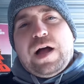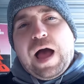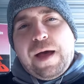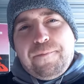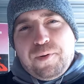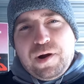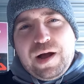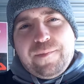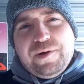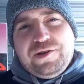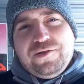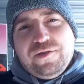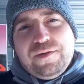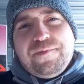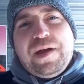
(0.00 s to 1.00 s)
I promise
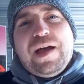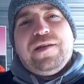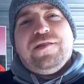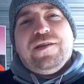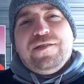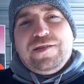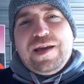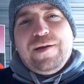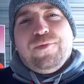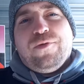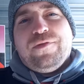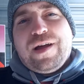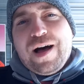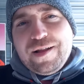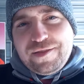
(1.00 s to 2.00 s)
you, the masking tape
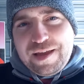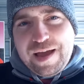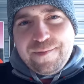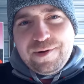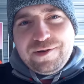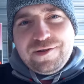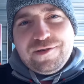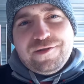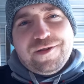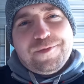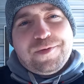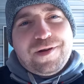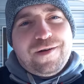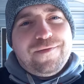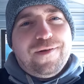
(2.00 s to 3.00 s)
will not damage the
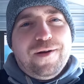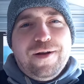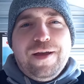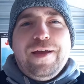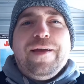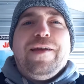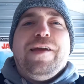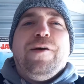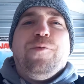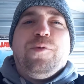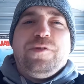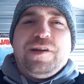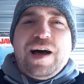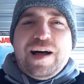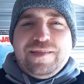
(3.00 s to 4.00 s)
slip cover. It
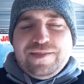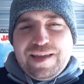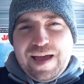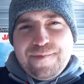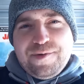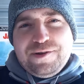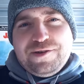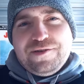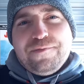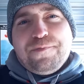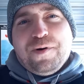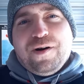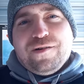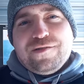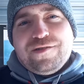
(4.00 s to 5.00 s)
will not damage the
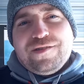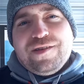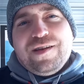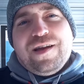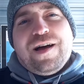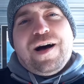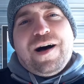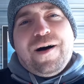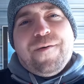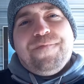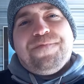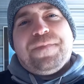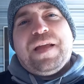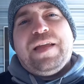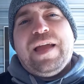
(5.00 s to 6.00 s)
books.
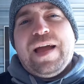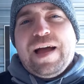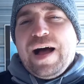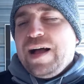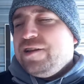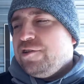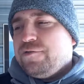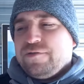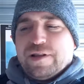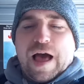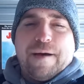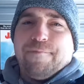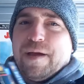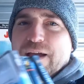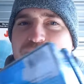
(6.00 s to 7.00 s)
Yeah, I just
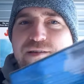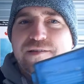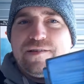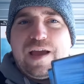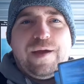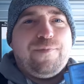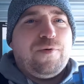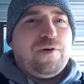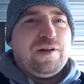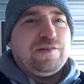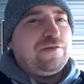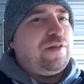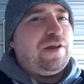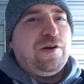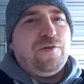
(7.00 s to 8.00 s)
slap masking tape on it
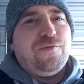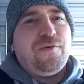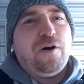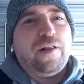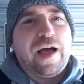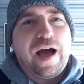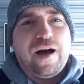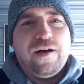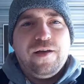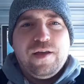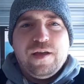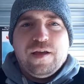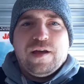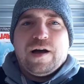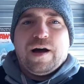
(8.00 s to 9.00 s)
so they don't fall out.
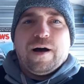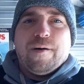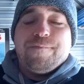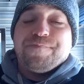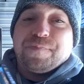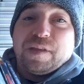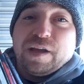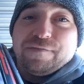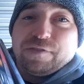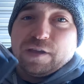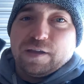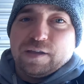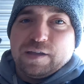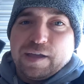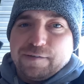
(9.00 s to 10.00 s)
If
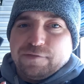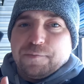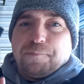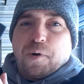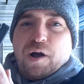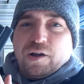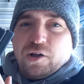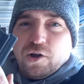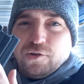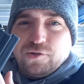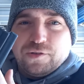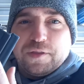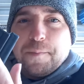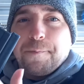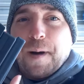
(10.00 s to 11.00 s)
the barcode's
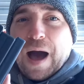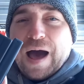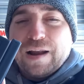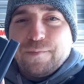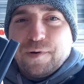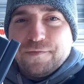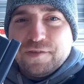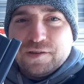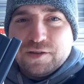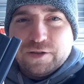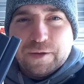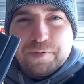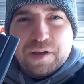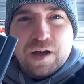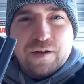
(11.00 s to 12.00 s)
on the bottom of the
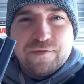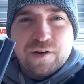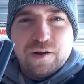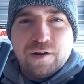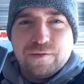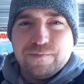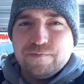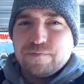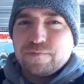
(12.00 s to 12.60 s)
slip cover,